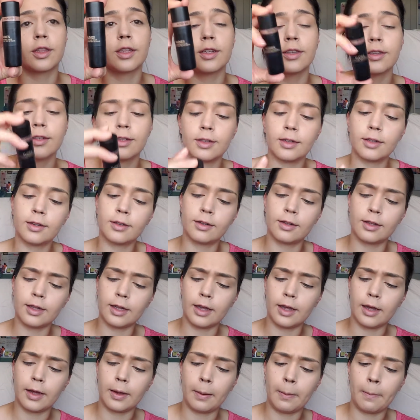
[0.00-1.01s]
This is
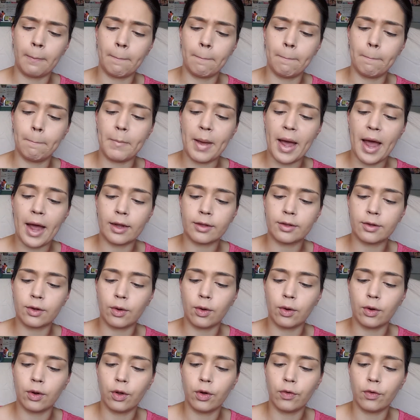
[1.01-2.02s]
the matte
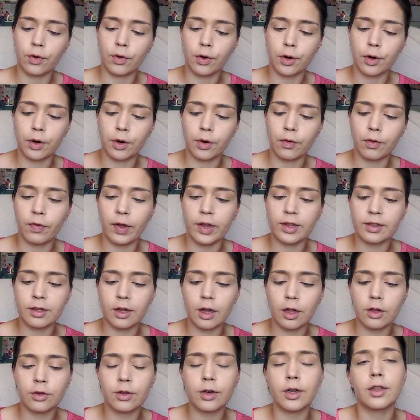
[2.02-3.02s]
all over face
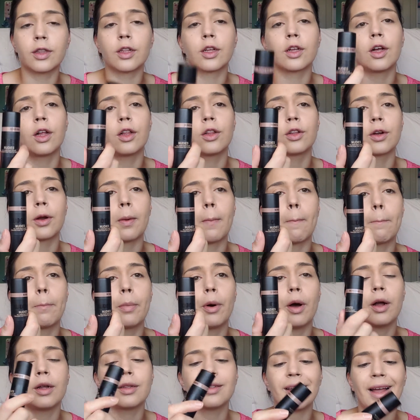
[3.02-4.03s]
color in the color
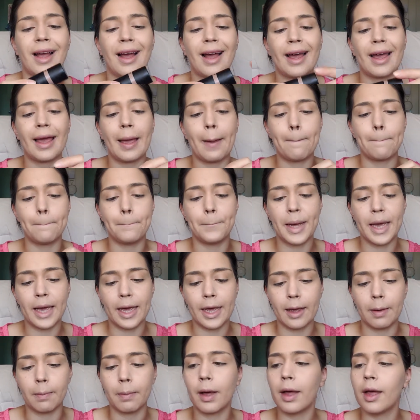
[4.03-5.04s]
Bondi
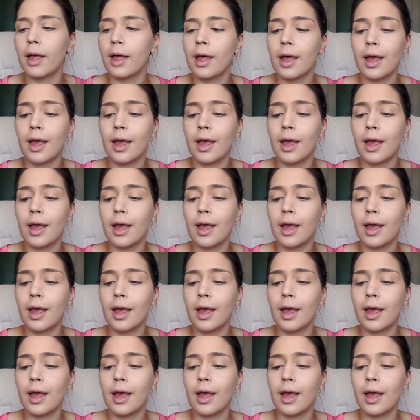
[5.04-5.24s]
Babe,